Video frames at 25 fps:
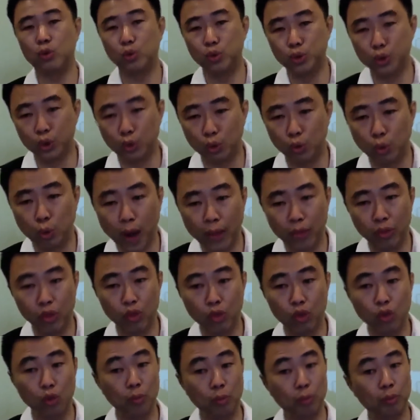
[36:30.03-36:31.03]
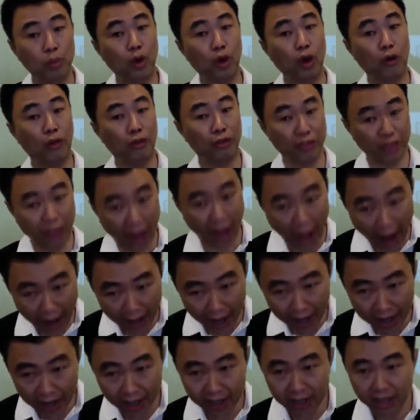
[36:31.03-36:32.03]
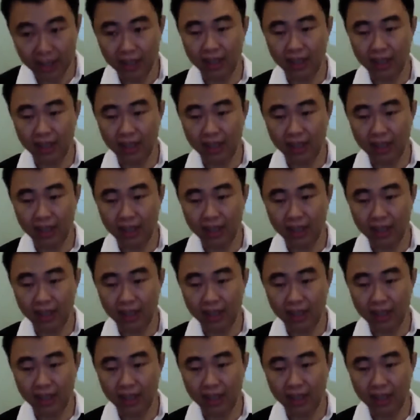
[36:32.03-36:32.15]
who you want to protect.